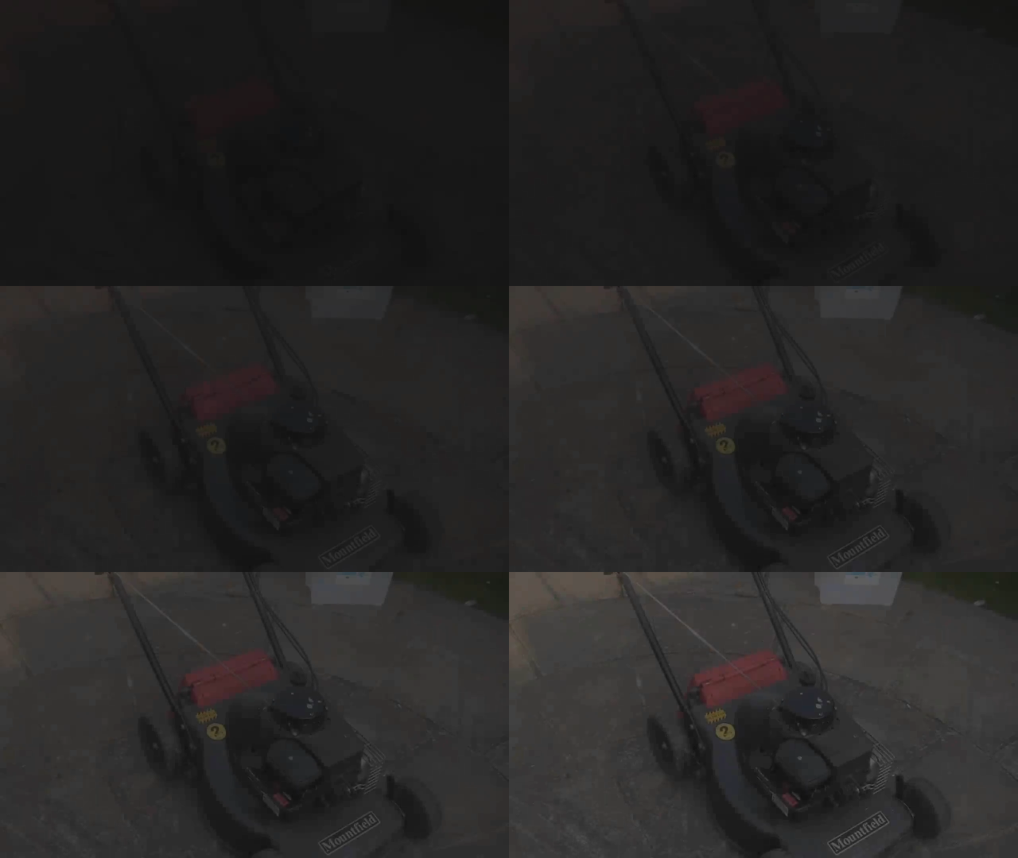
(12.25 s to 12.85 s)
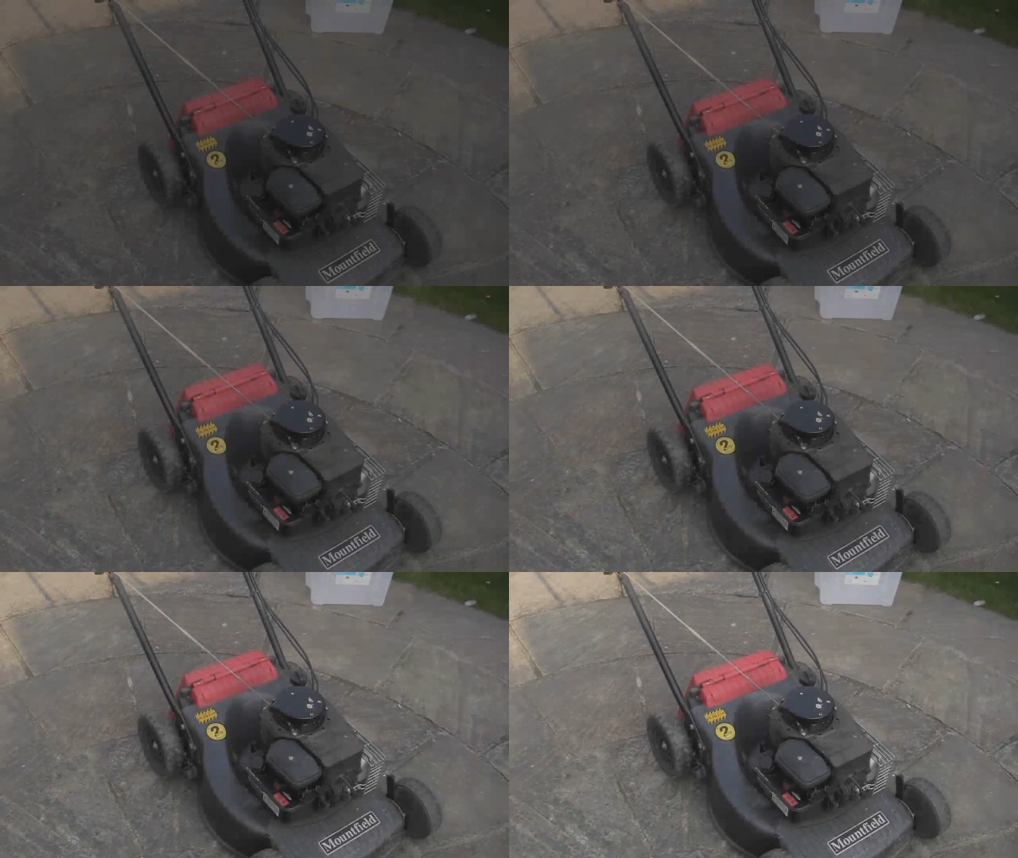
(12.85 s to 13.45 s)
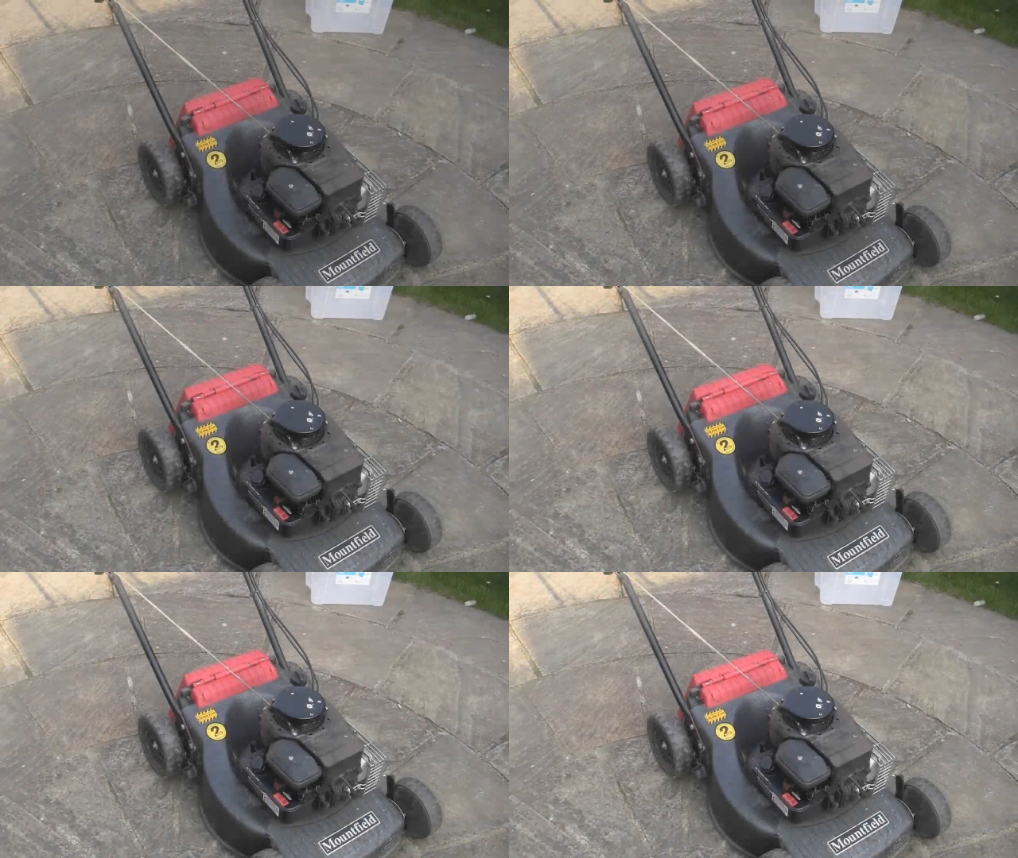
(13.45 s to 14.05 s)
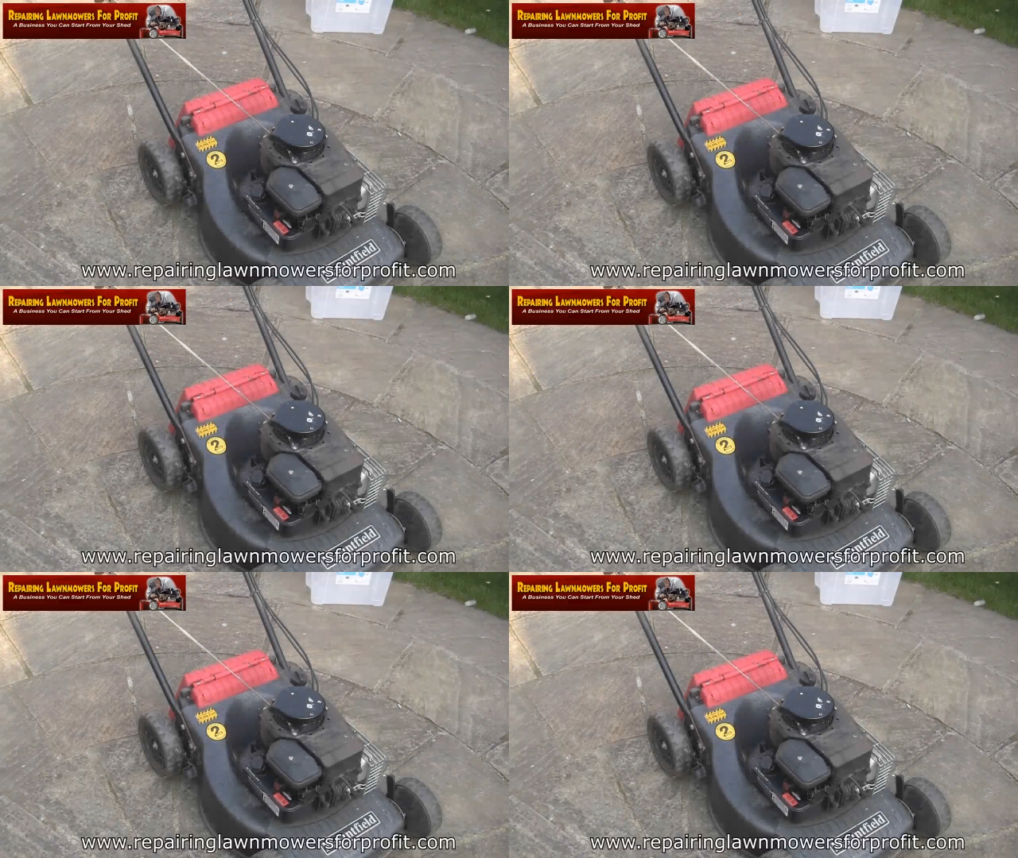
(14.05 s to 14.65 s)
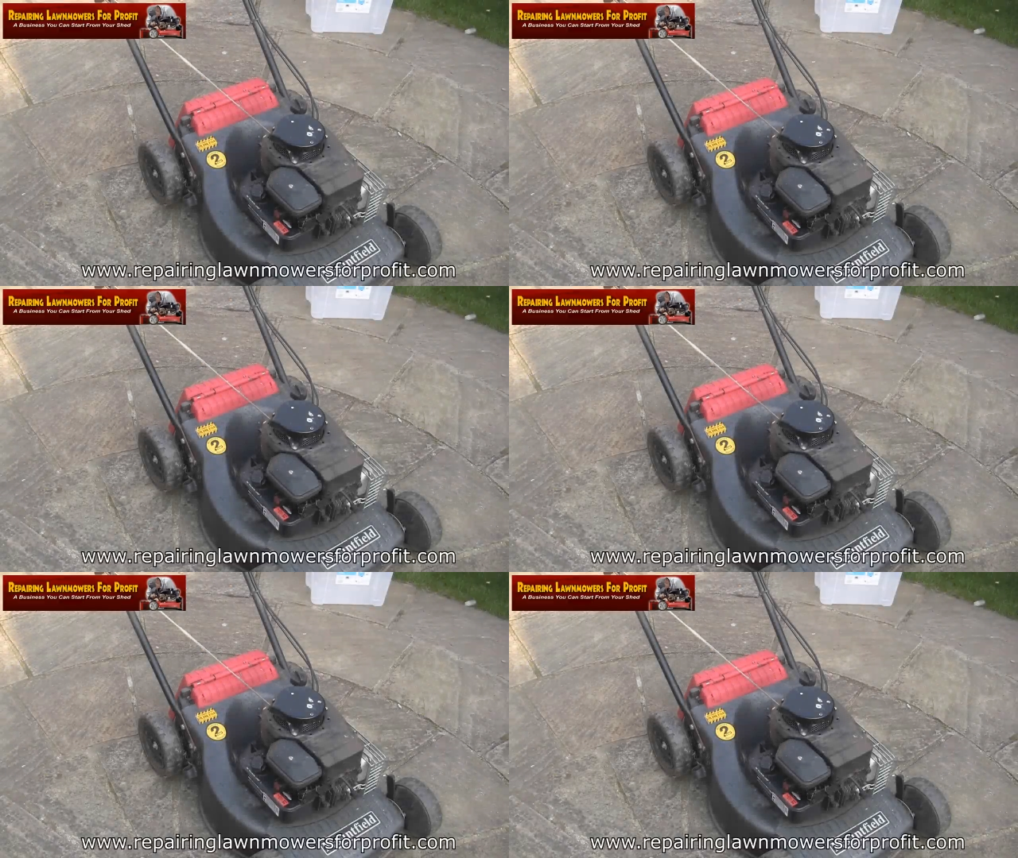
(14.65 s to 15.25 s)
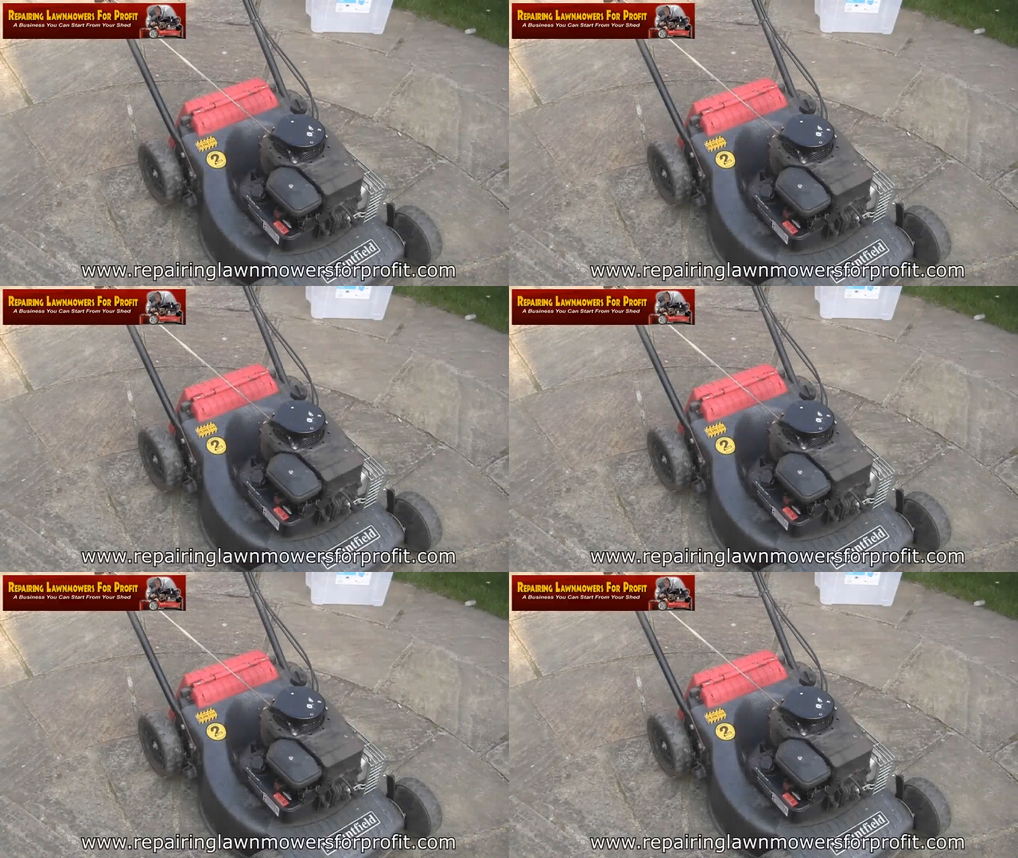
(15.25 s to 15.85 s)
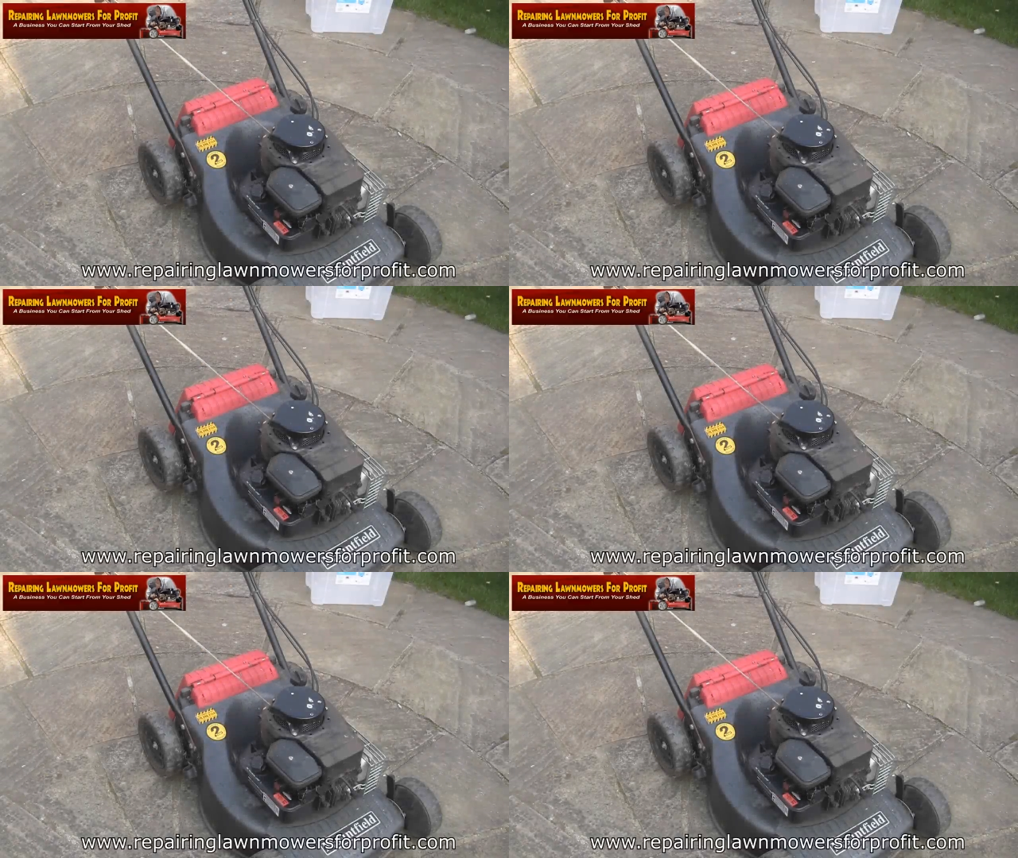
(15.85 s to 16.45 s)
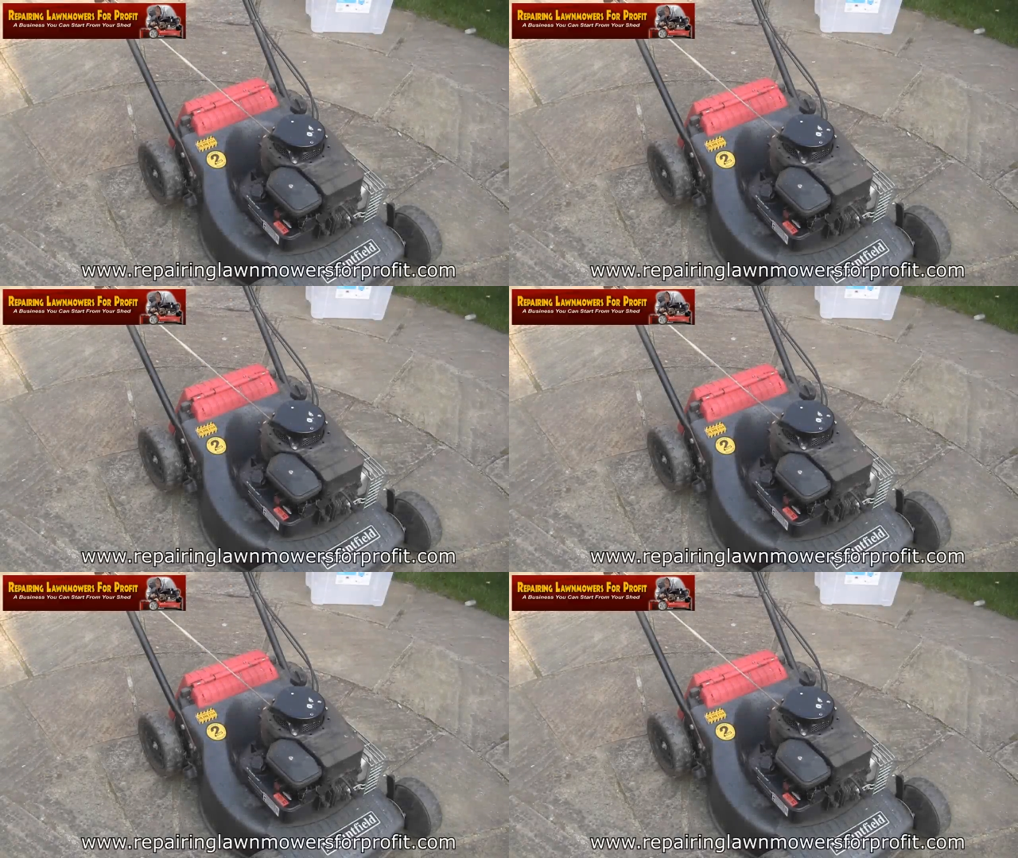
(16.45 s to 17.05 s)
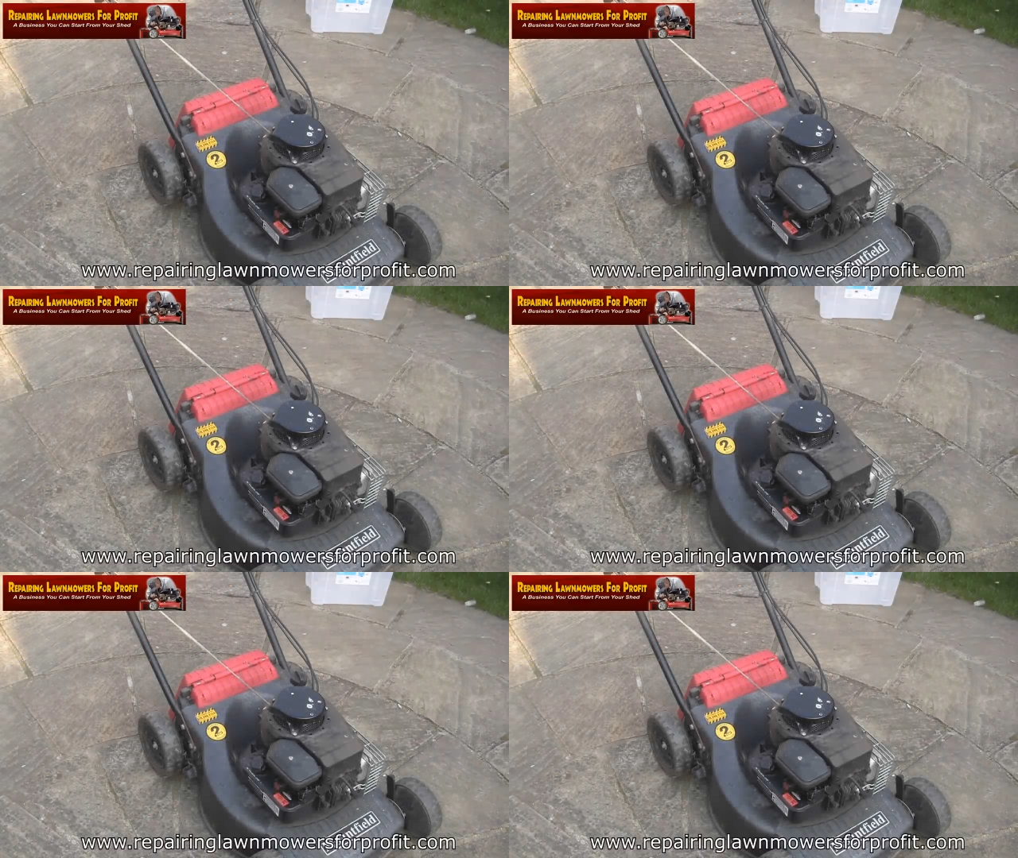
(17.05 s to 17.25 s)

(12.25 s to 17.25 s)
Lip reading: Nobody's mouth can be seen.